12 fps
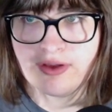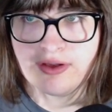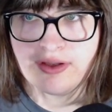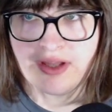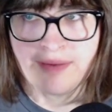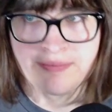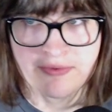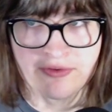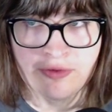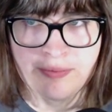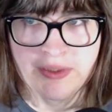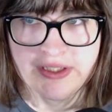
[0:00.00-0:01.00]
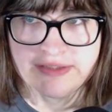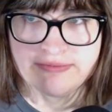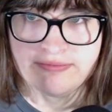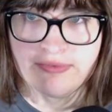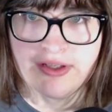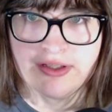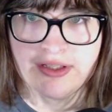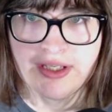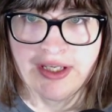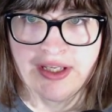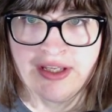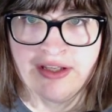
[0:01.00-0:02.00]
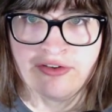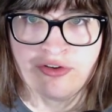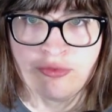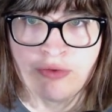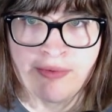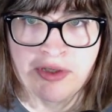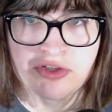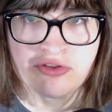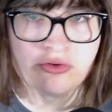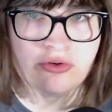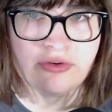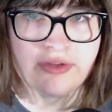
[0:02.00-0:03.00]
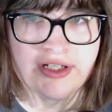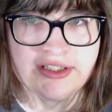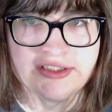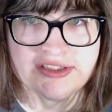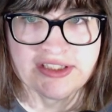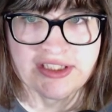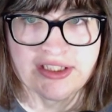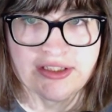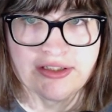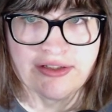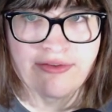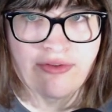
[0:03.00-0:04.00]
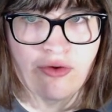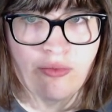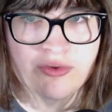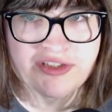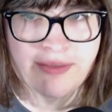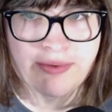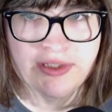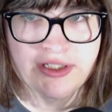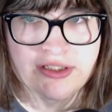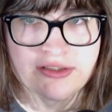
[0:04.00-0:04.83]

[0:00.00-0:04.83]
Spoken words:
up the top here, and you want to make sure that it is WhatsAppy,